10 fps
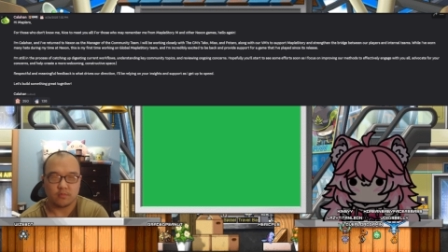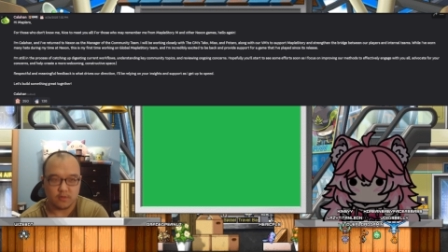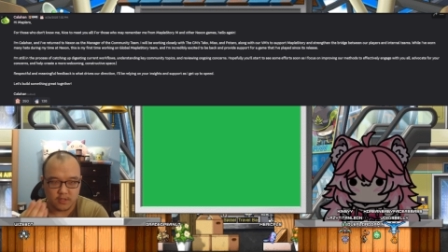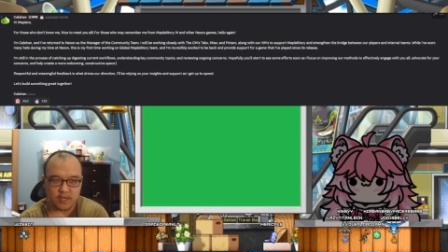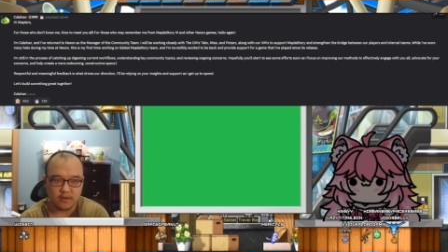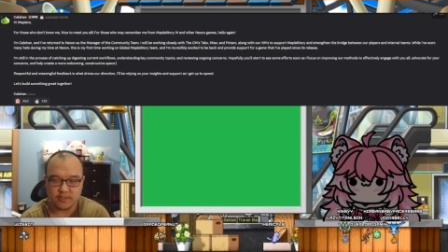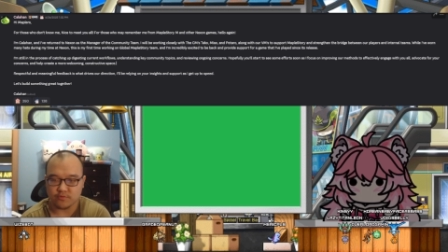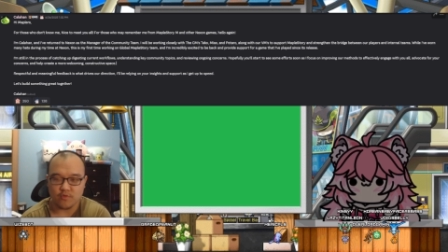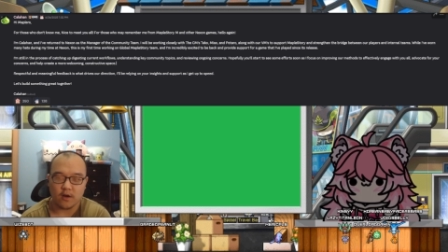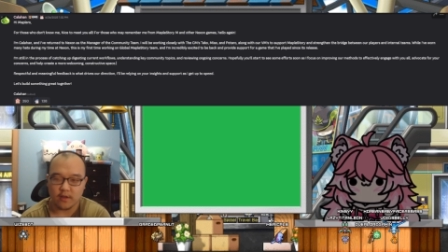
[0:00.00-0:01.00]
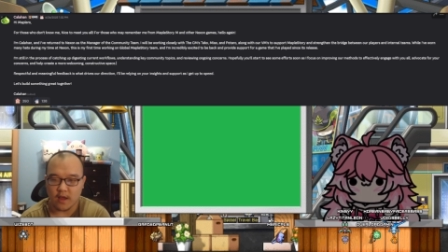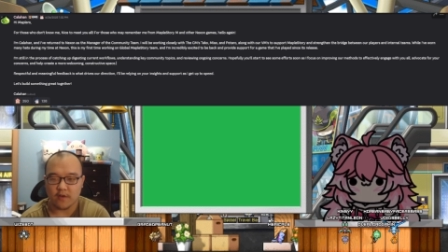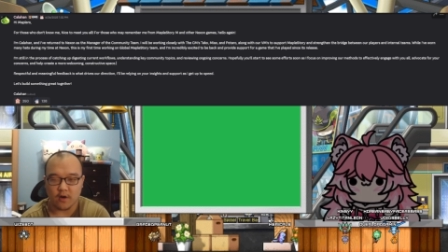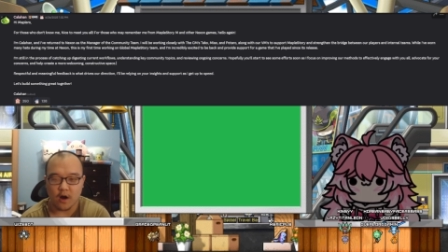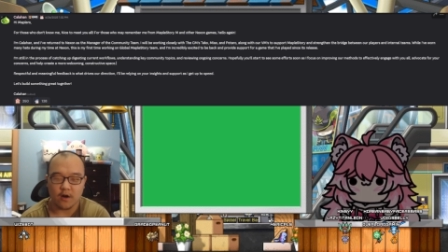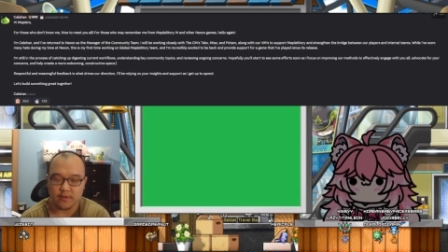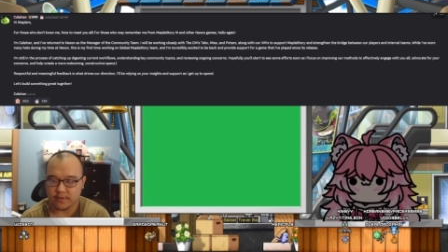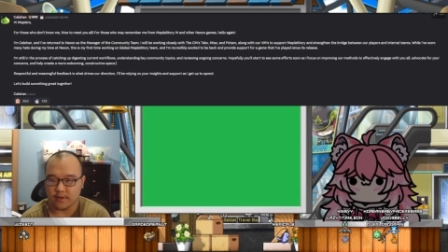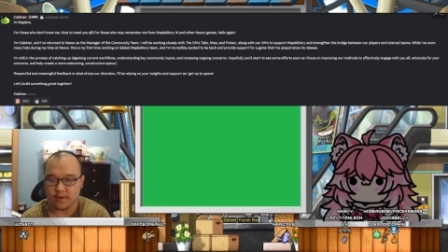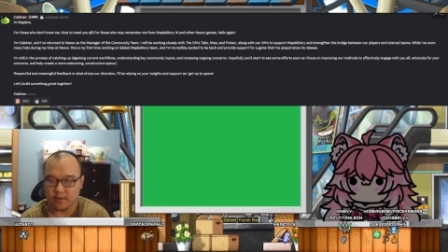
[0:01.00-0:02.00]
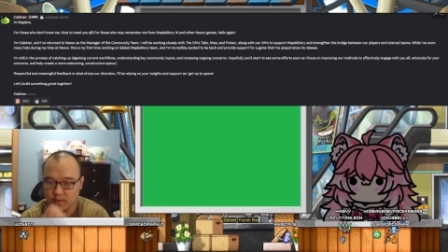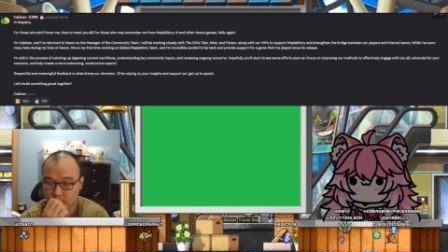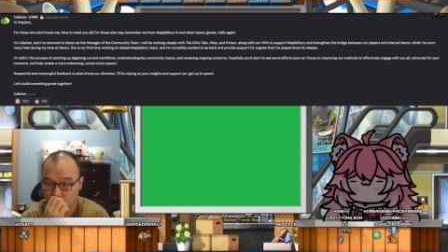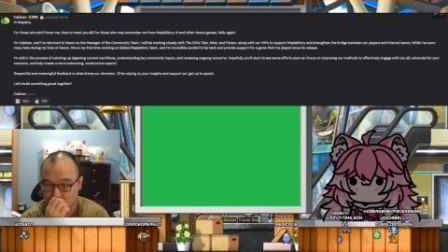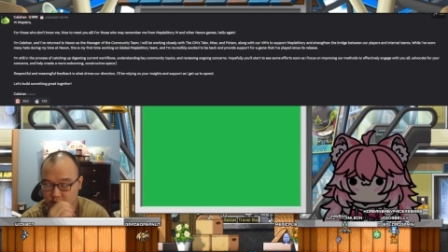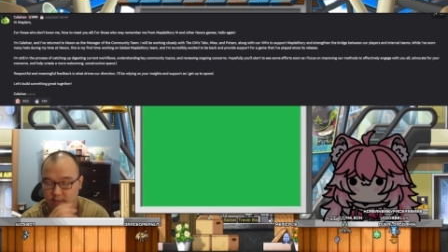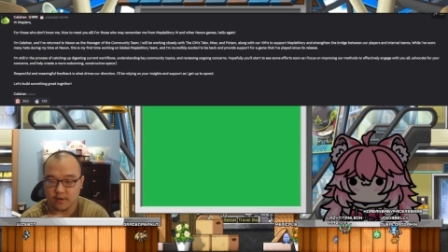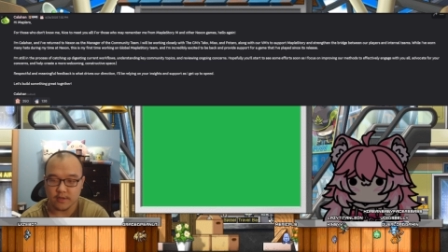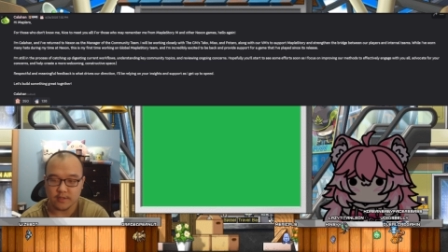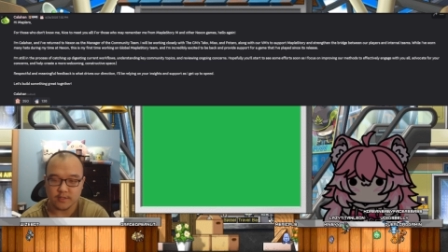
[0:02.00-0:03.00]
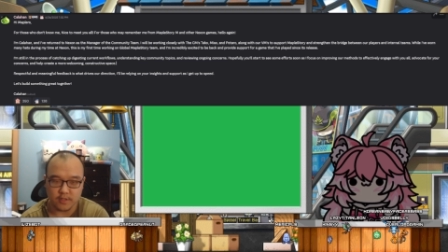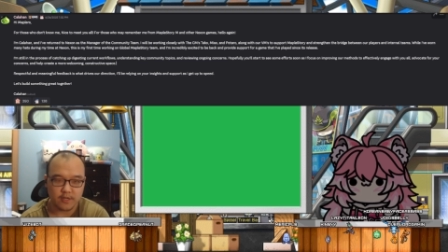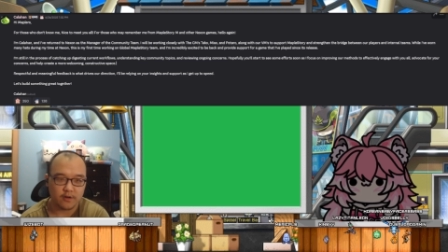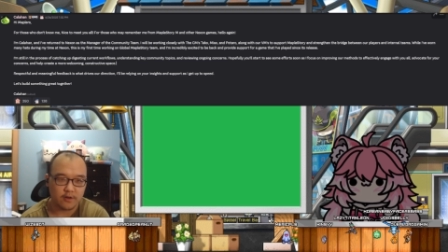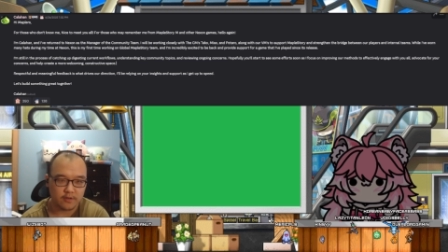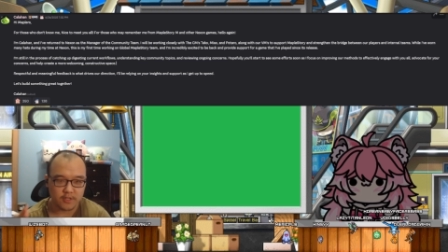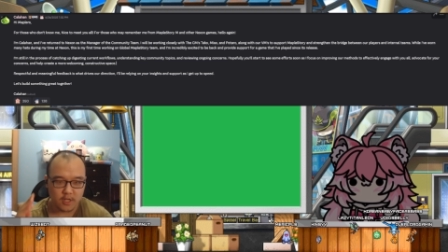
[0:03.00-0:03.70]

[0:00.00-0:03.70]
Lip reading: Leaders rarely ever are a thing, and what a leader is, leaders